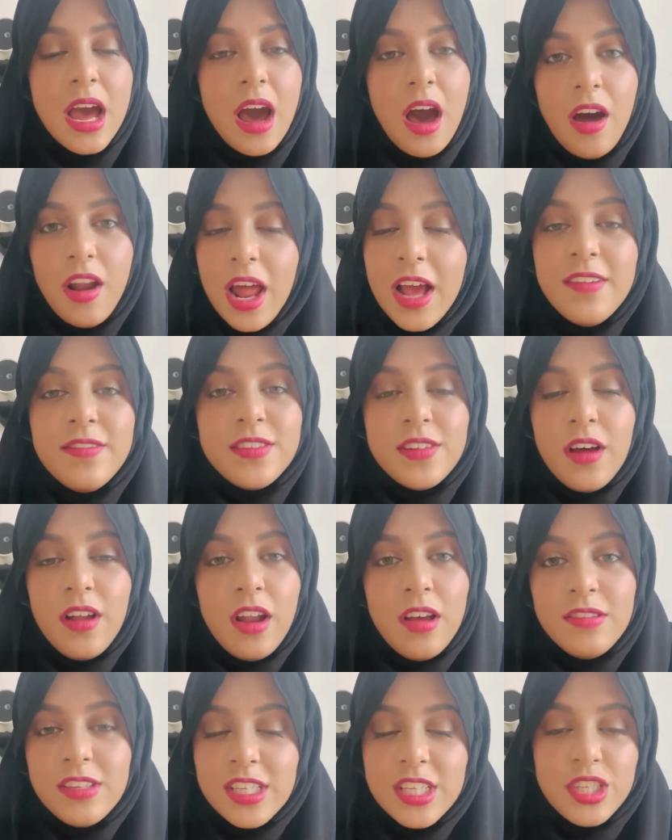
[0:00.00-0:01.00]
our lives are
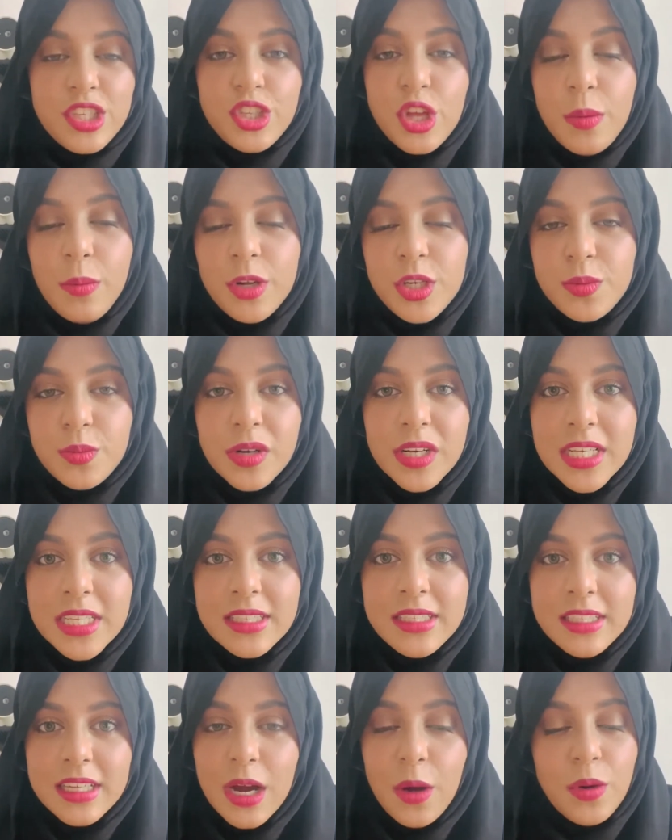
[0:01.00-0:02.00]
just so much more
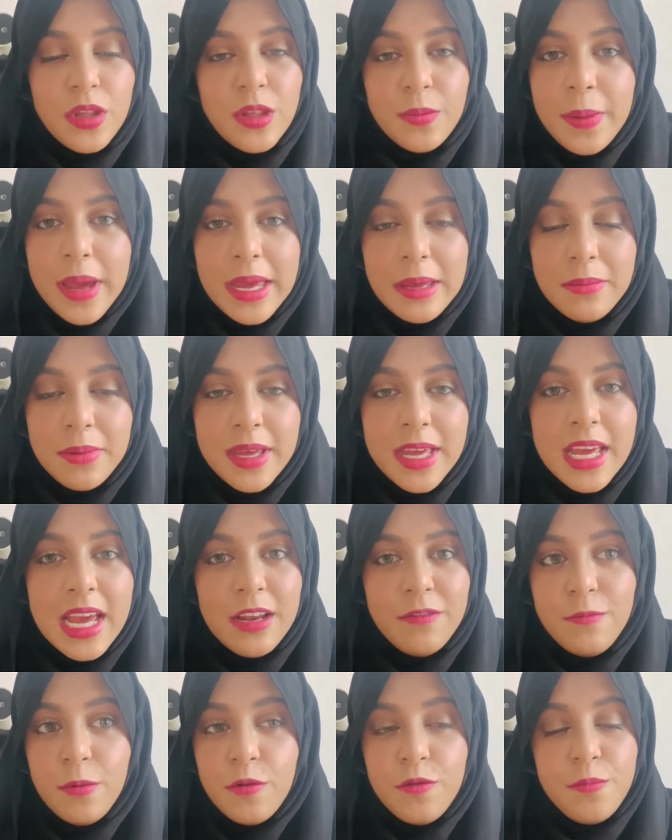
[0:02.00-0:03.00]
easier with the baby,
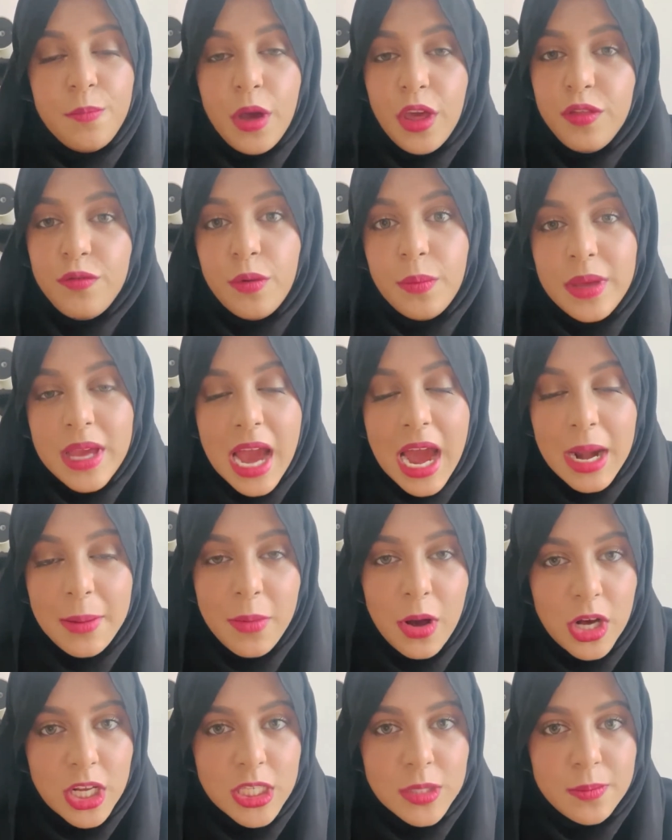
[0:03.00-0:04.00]
and both for me and
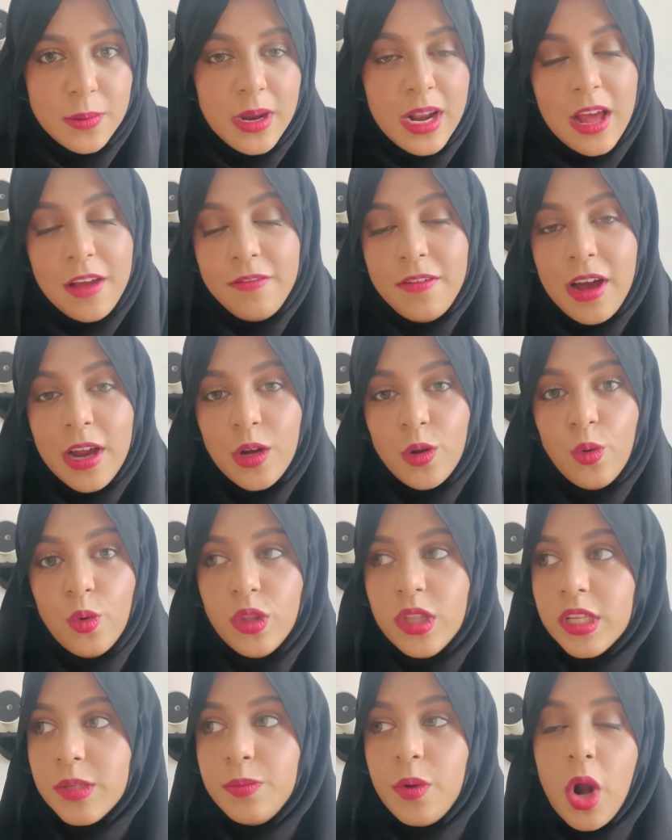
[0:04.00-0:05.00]
my husband. I find all
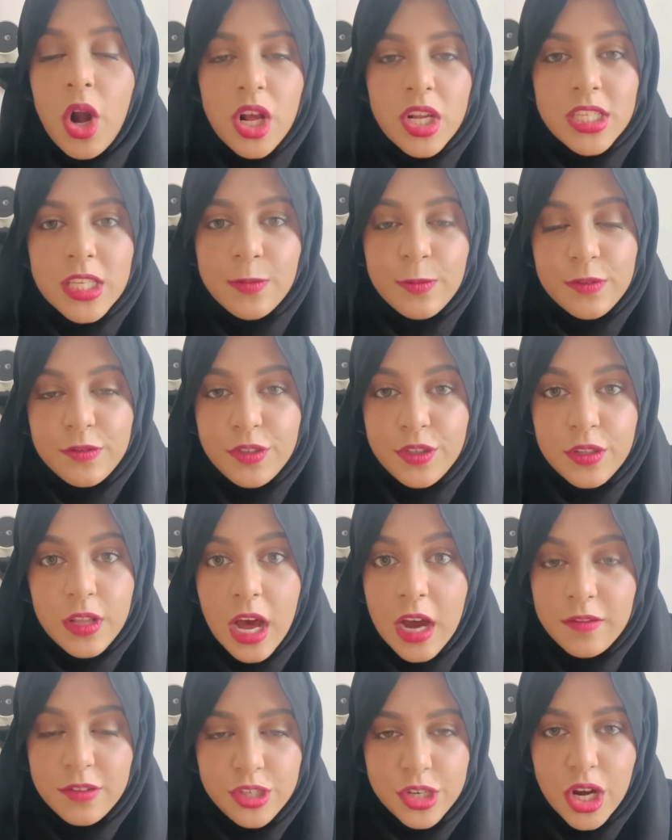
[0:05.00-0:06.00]
the products that
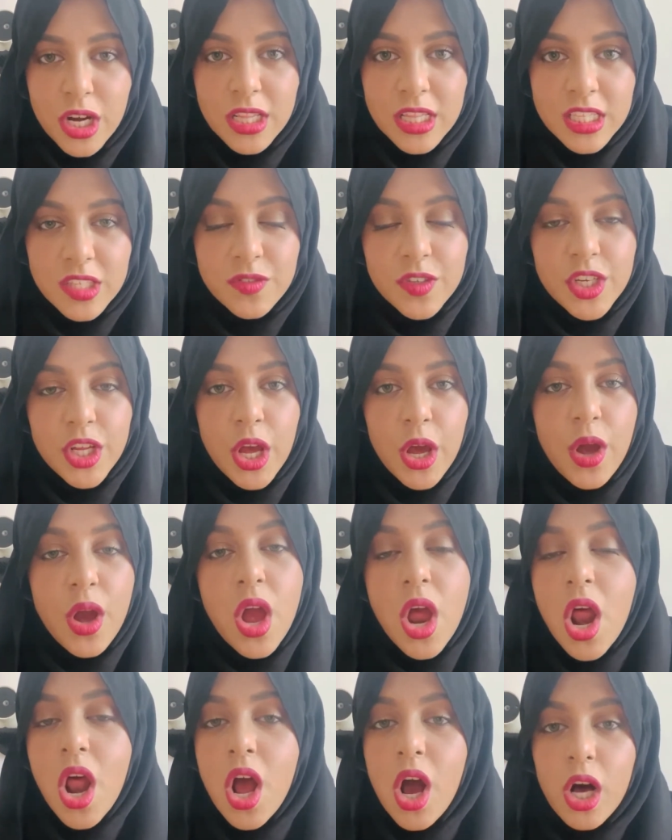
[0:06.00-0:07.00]
I've shown in this video
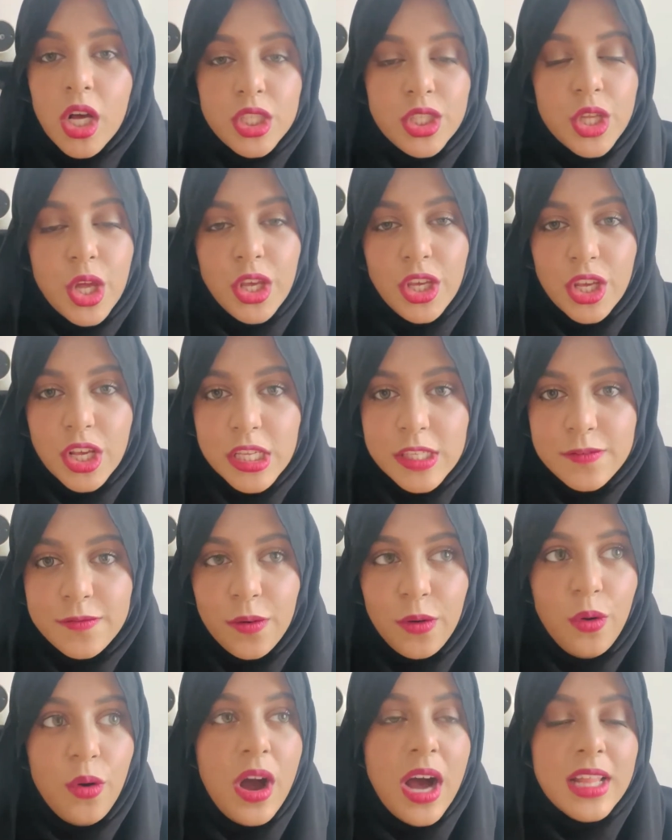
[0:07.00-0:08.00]
are so
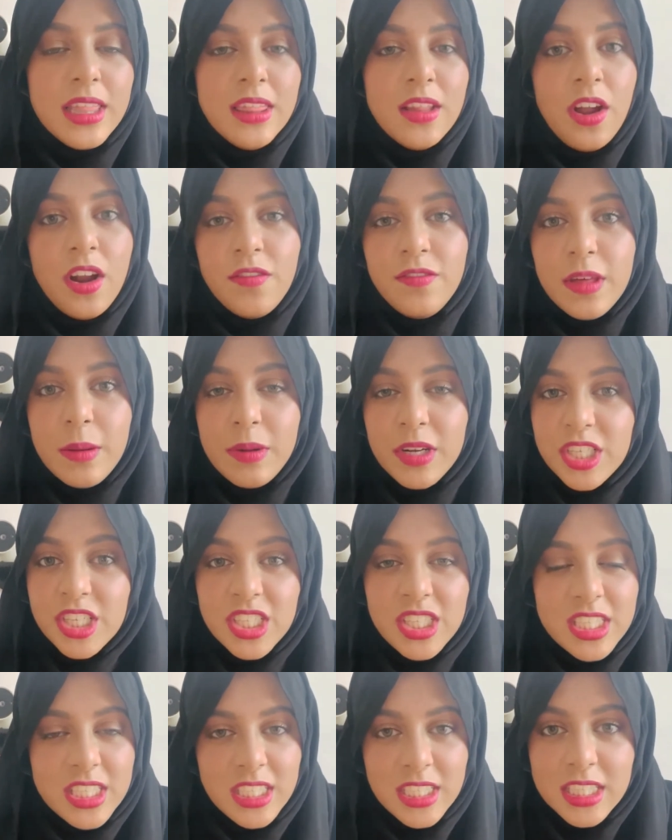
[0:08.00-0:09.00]
useful, and none of them are
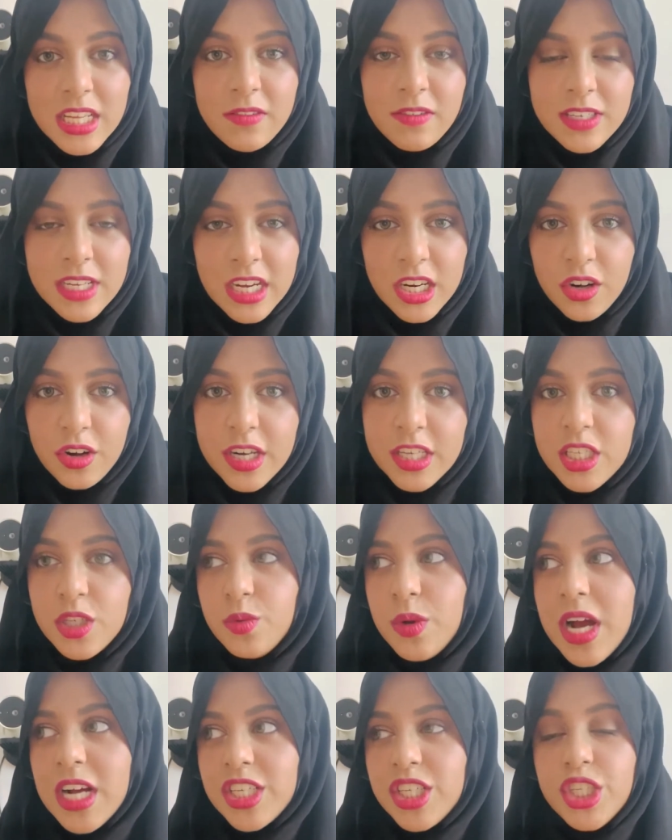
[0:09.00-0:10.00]
just sitting there for decoration.
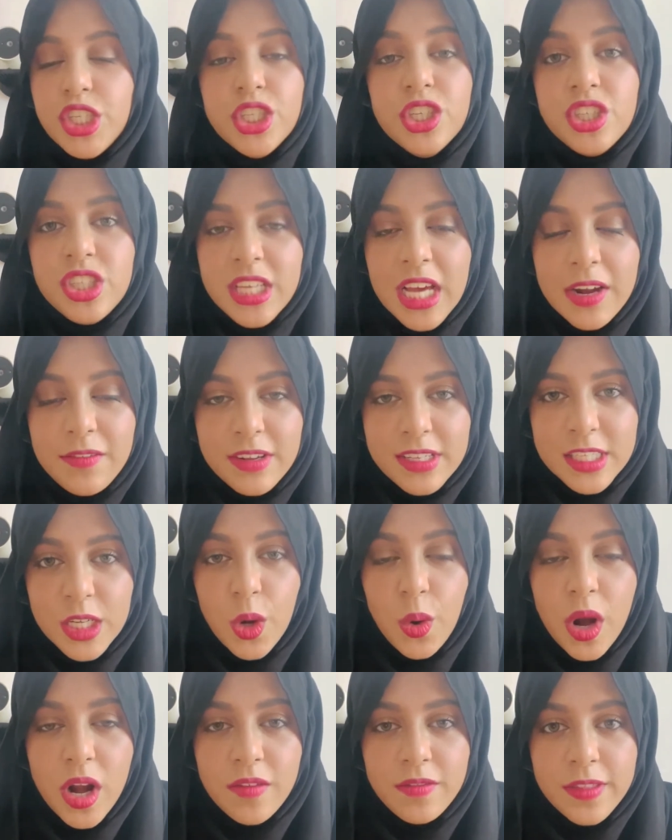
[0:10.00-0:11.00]
We're actually using every
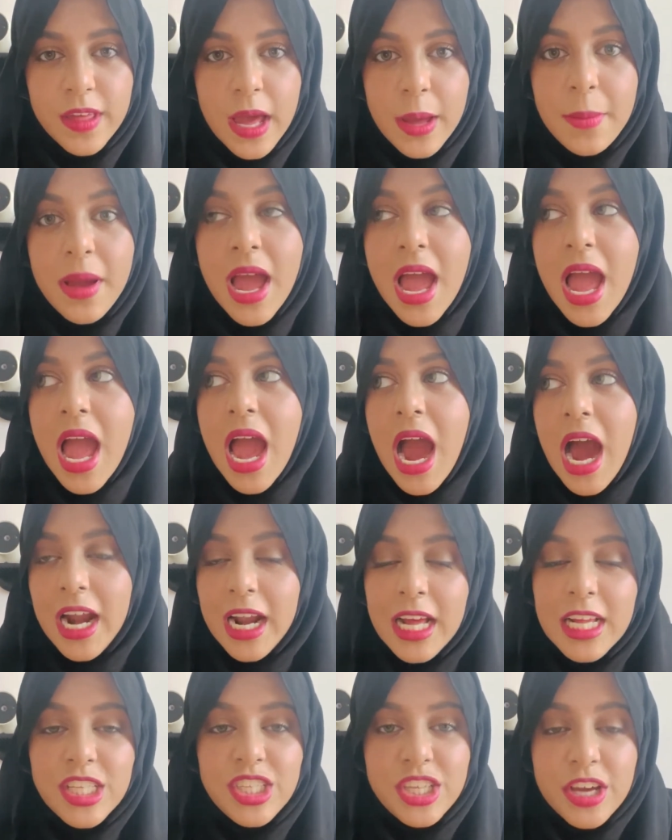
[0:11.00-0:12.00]
single one of them, and
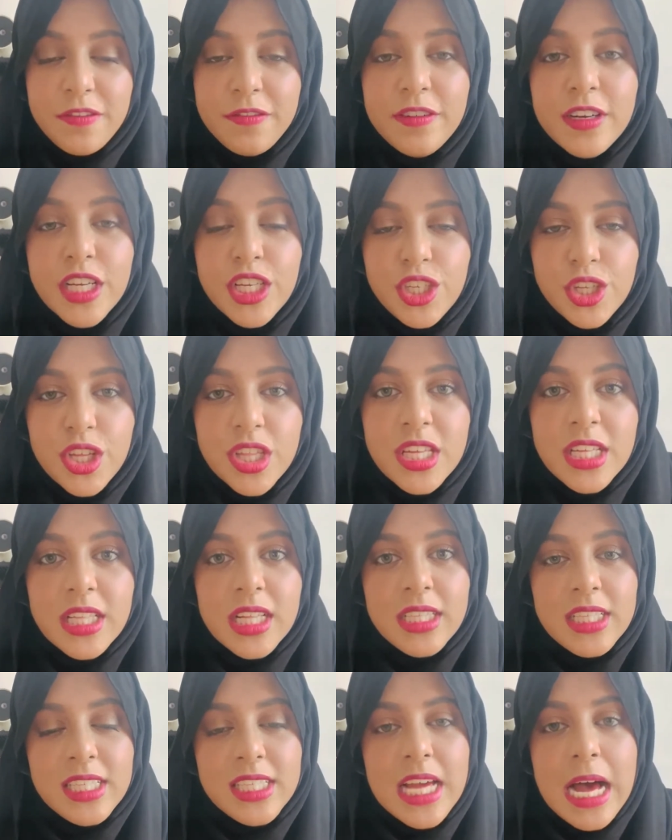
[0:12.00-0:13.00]
I definitely do think
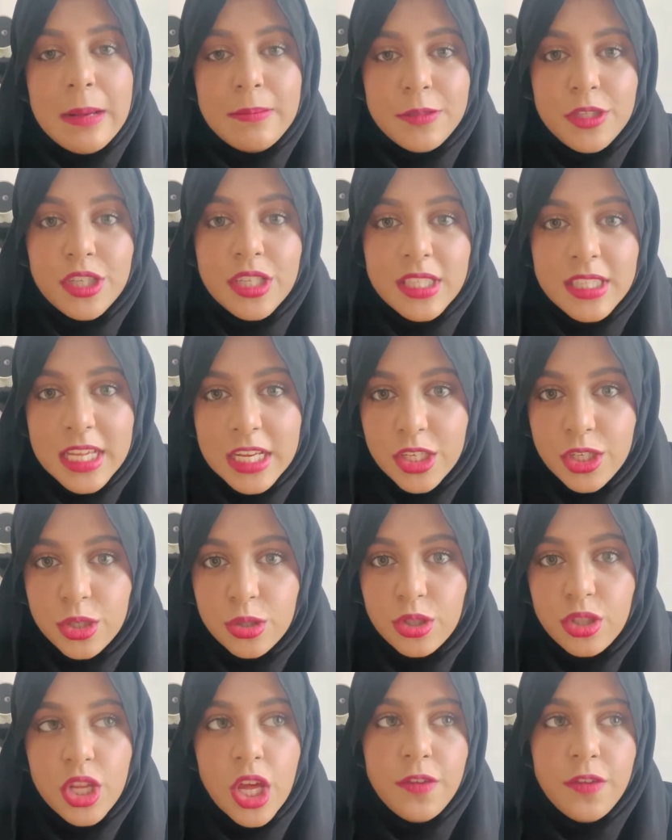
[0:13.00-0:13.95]
that these are absolutely essential. So